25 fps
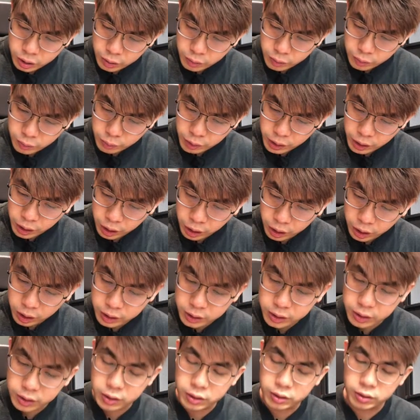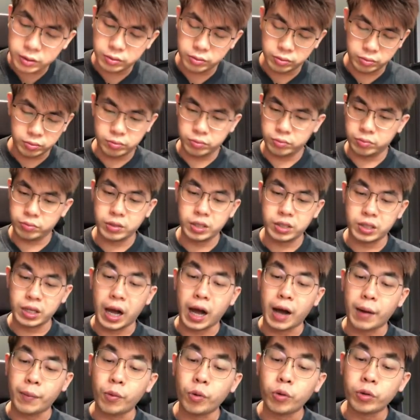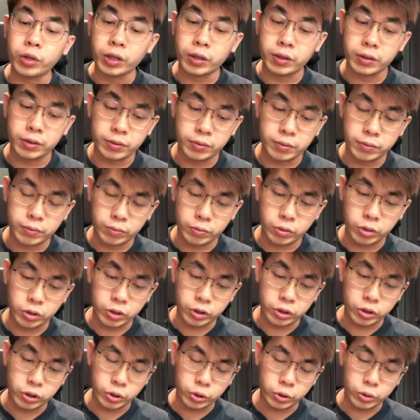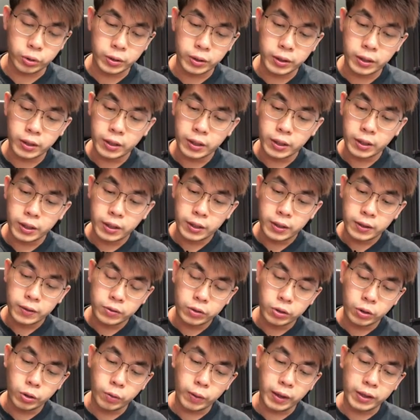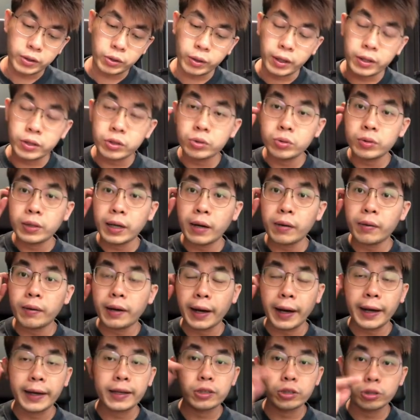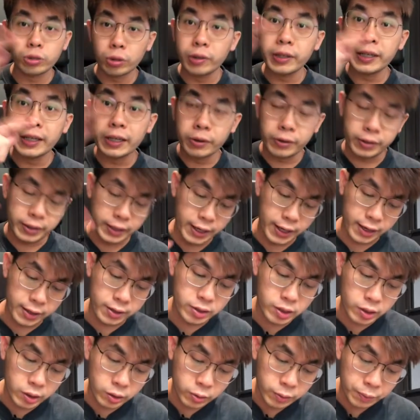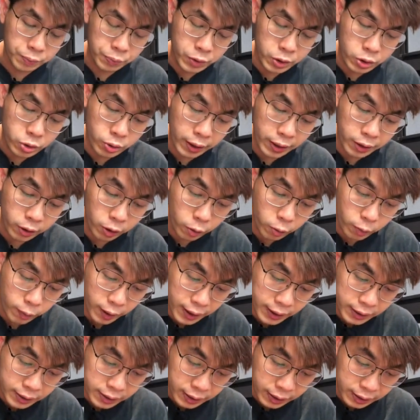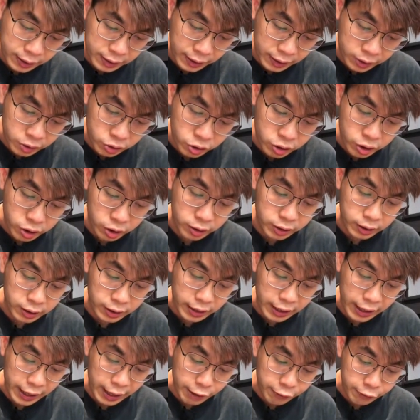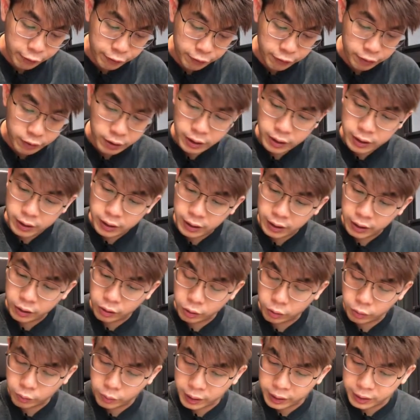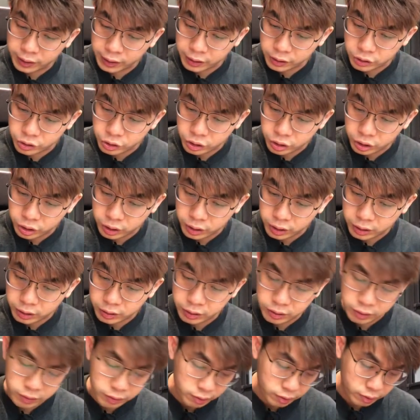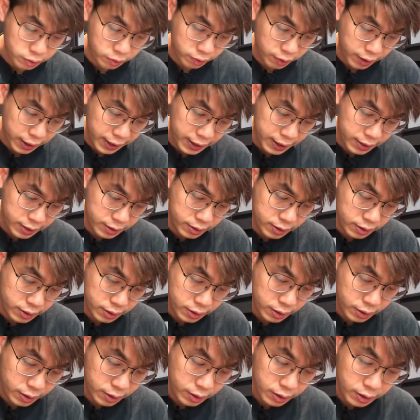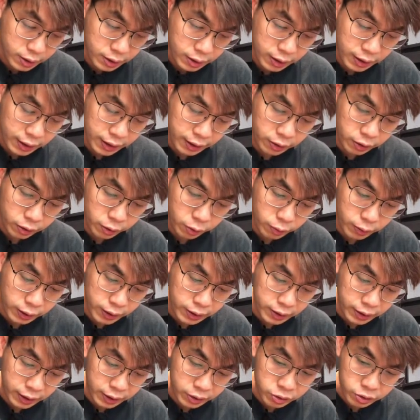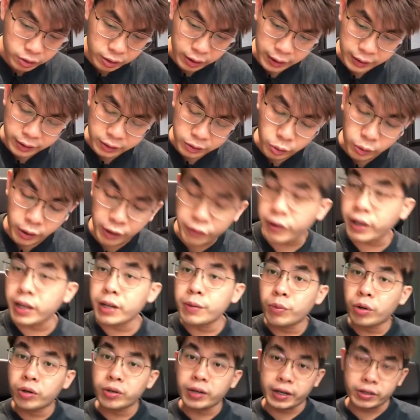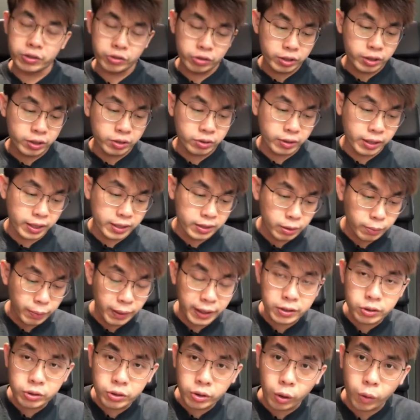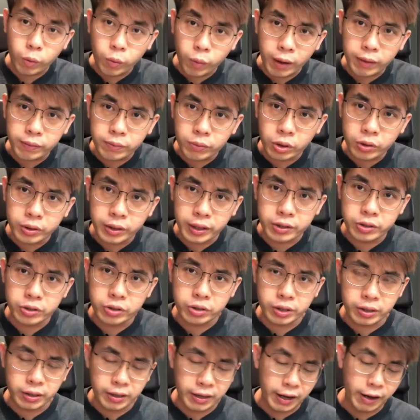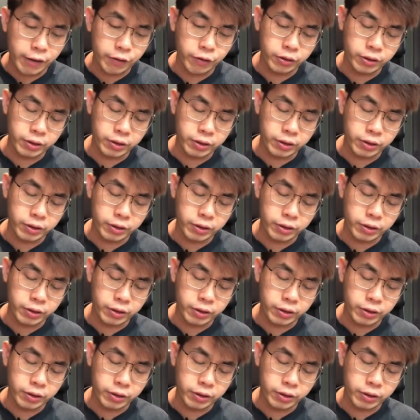because it's an ammonia molecule. So what do I do now? I slowly go and cancel. So I got one nitrogen on the left, I got one nitrogen on the right, I got one I don't have any more nitrogens to cancel, but I still got one more nitrogen left